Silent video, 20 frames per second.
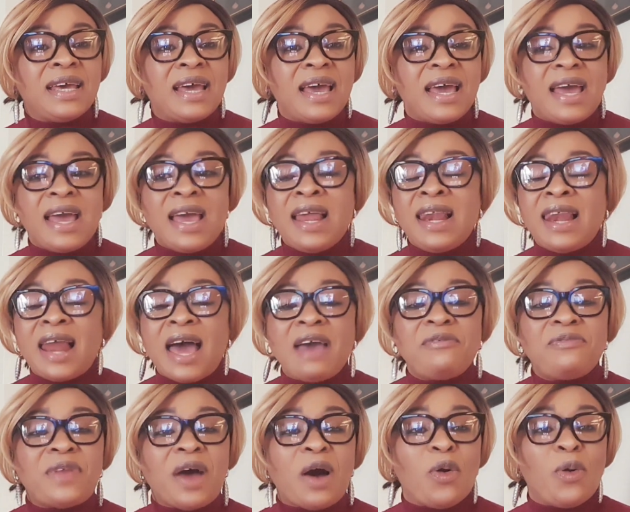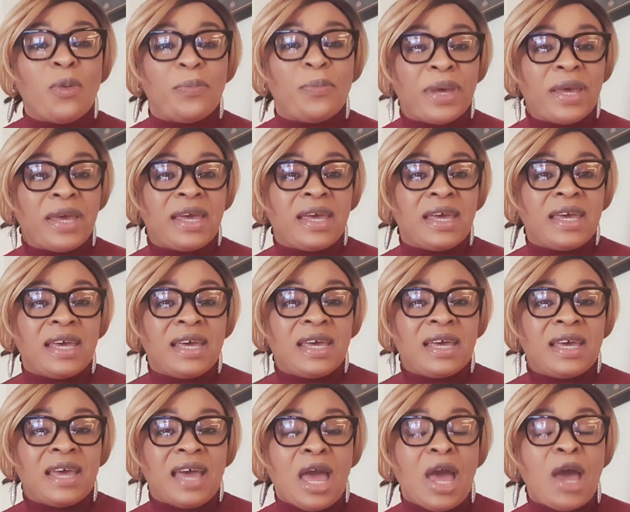a life that will be
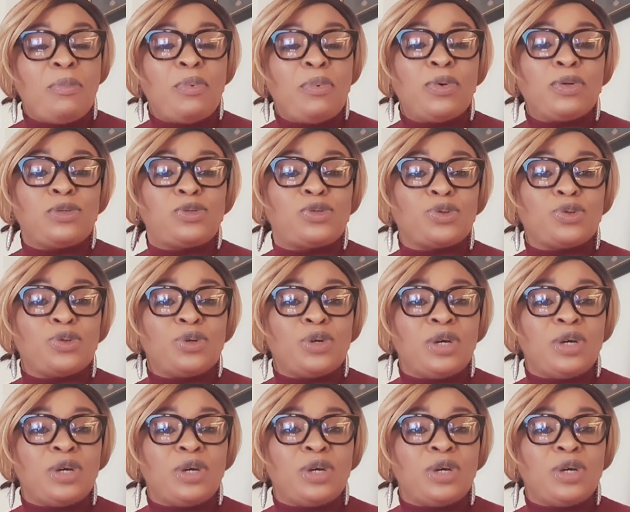able to